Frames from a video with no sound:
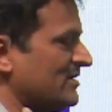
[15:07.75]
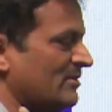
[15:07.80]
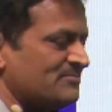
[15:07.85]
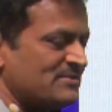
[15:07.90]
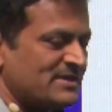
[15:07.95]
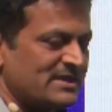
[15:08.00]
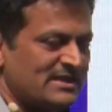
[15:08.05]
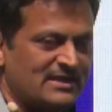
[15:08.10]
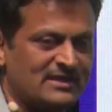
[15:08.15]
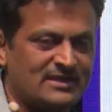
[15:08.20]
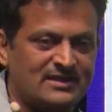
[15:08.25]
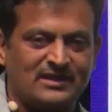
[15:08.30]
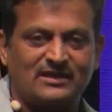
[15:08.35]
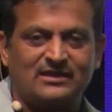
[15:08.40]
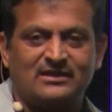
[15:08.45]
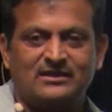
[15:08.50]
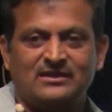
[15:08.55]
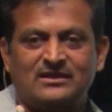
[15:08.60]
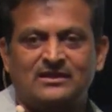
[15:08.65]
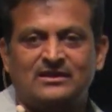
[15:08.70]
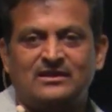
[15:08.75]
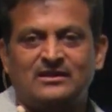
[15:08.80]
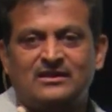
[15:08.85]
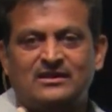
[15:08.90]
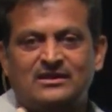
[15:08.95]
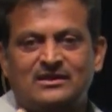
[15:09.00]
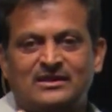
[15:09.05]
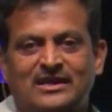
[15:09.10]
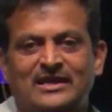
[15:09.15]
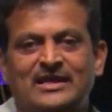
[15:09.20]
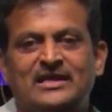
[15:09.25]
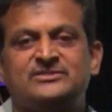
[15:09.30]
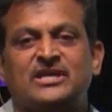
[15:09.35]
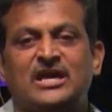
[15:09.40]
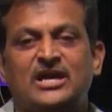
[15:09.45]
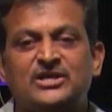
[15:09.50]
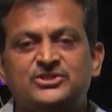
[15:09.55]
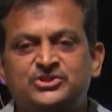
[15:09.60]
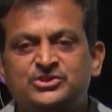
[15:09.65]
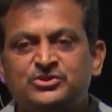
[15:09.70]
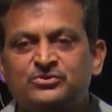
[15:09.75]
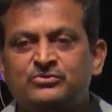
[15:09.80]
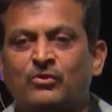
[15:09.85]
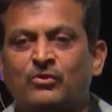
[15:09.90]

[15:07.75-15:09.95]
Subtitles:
of trader is achieved